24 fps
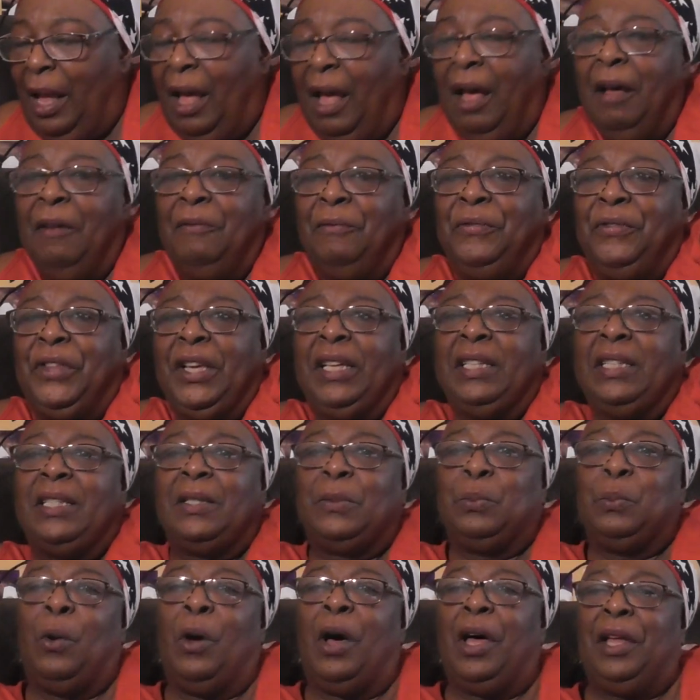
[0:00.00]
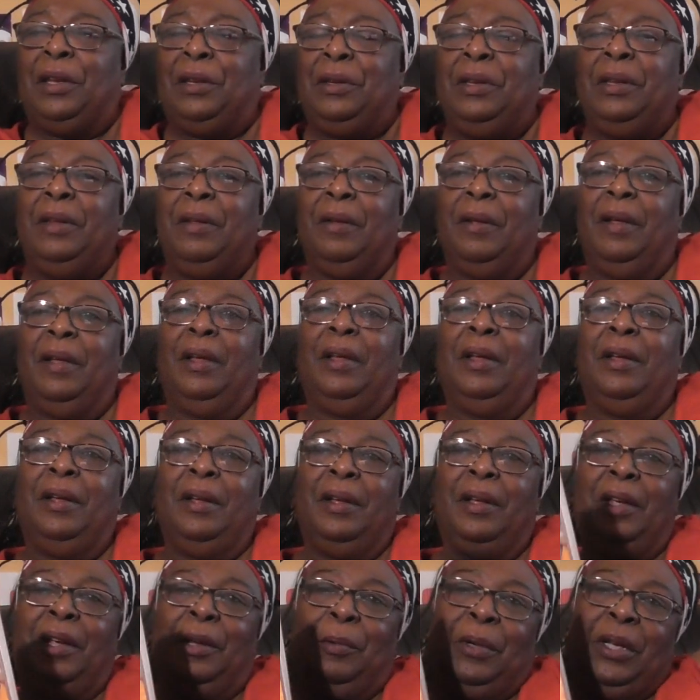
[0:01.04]
of this one.
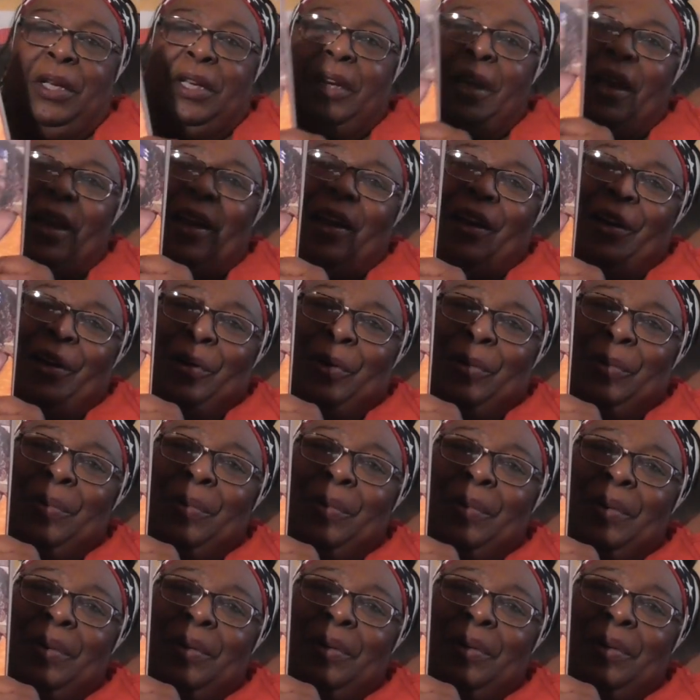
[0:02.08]
Here we go.